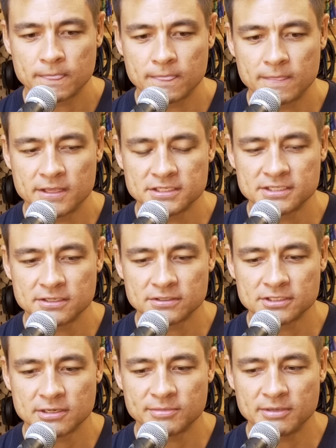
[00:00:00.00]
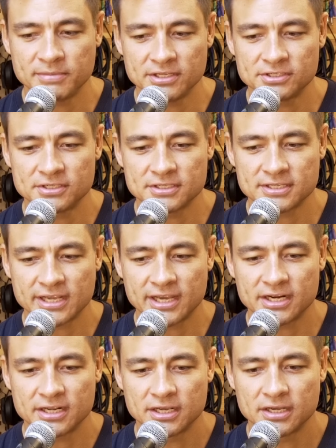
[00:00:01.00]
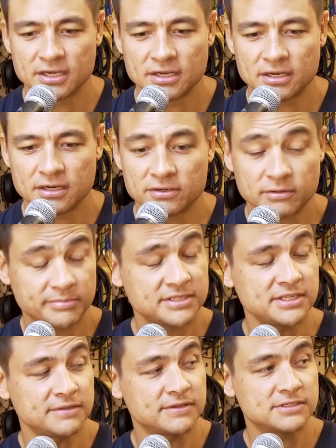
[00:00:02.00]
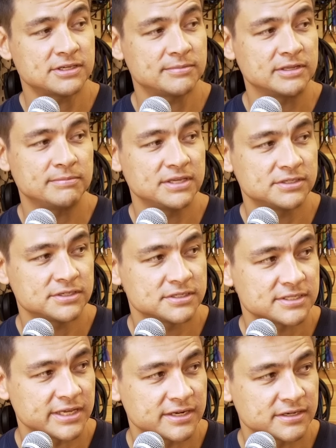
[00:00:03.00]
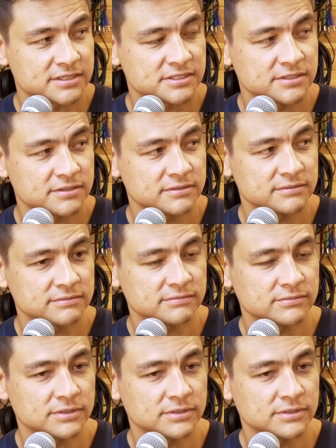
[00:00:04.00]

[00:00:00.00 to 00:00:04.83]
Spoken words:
there's still so many beaches that are not busy. There's so many beaches that are still,